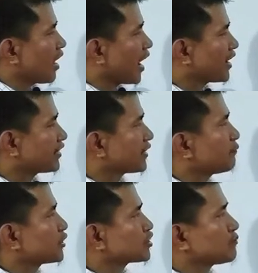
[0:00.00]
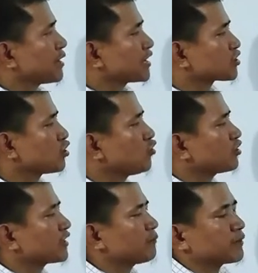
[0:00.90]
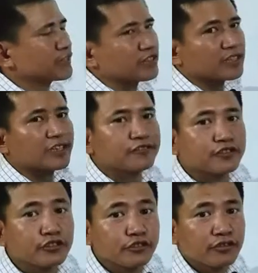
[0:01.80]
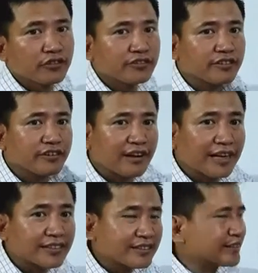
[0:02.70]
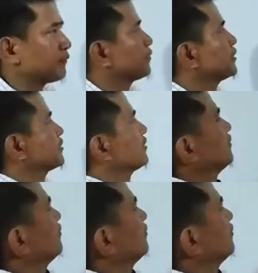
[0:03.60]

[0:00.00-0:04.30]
Higher temperature minus lower temperature gives you the rise in temperature.